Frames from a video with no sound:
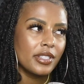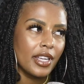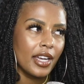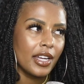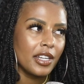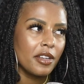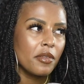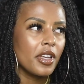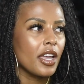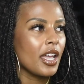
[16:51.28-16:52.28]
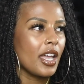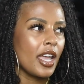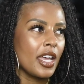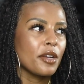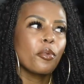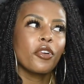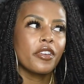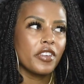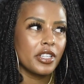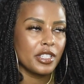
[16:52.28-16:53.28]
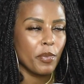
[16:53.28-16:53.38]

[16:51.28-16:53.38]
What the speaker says: said in a previous